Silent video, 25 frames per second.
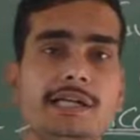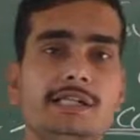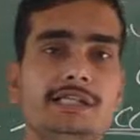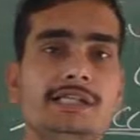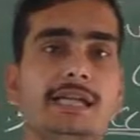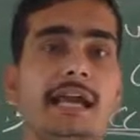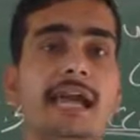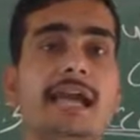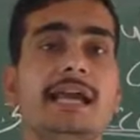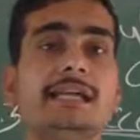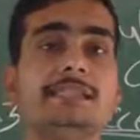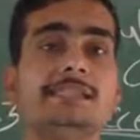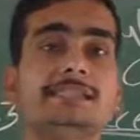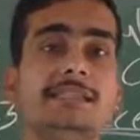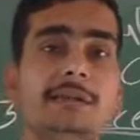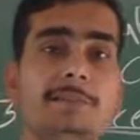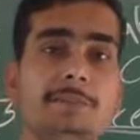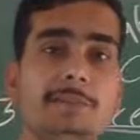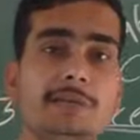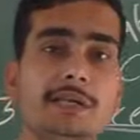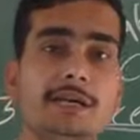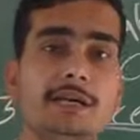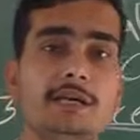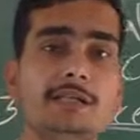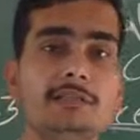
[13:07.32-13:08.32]
is
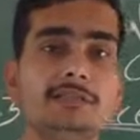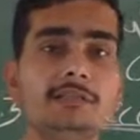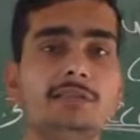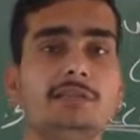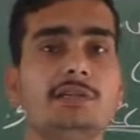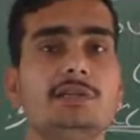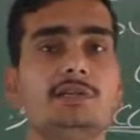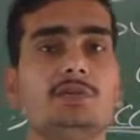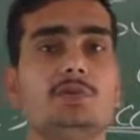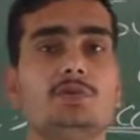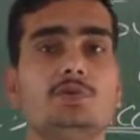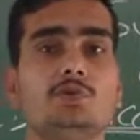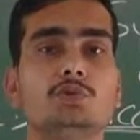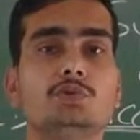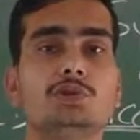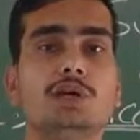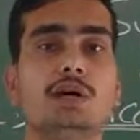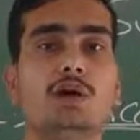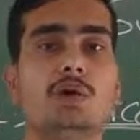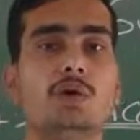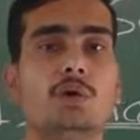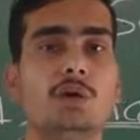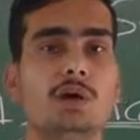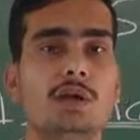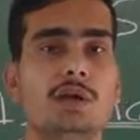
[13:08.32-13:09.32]
acceptance to
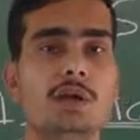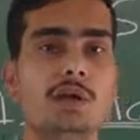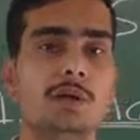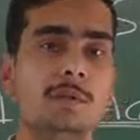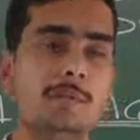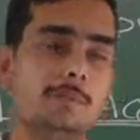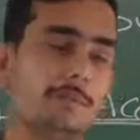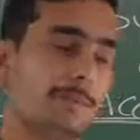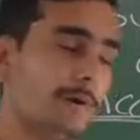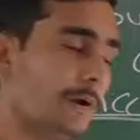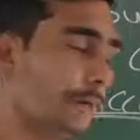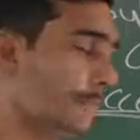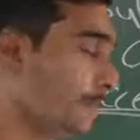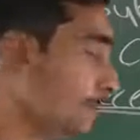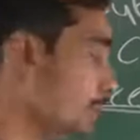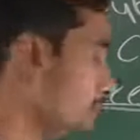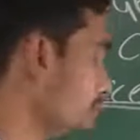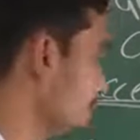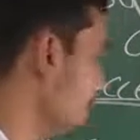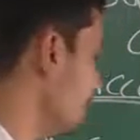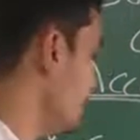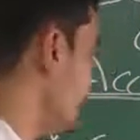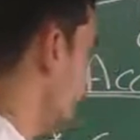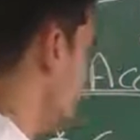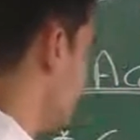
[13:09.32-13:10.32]
the whole
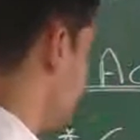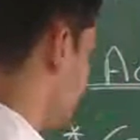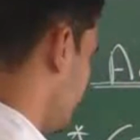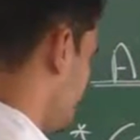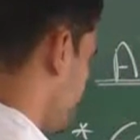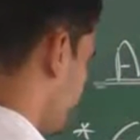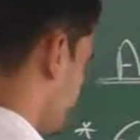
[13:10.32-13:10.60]
proposal.